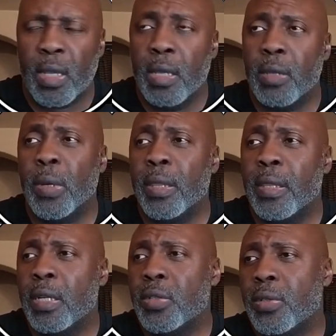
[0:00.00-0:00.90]
The one
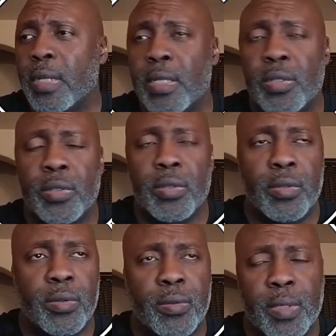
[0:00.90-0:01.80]
thing I should let you
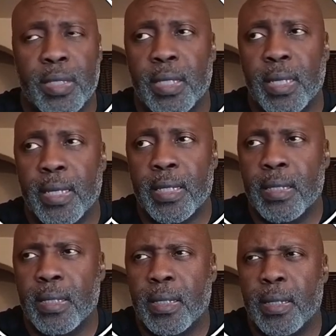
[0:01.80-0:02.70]
know is that
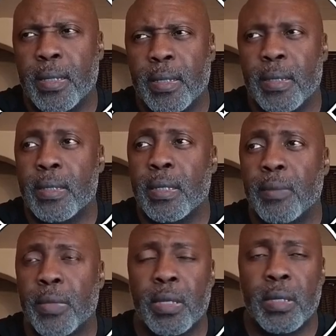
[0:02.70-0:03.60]

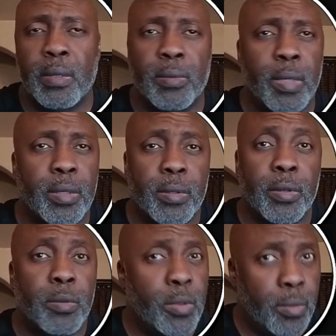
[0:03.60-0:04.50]
something went
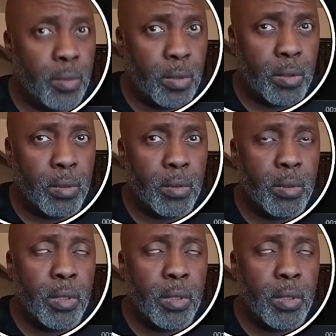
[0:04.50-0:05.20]
horribly wrong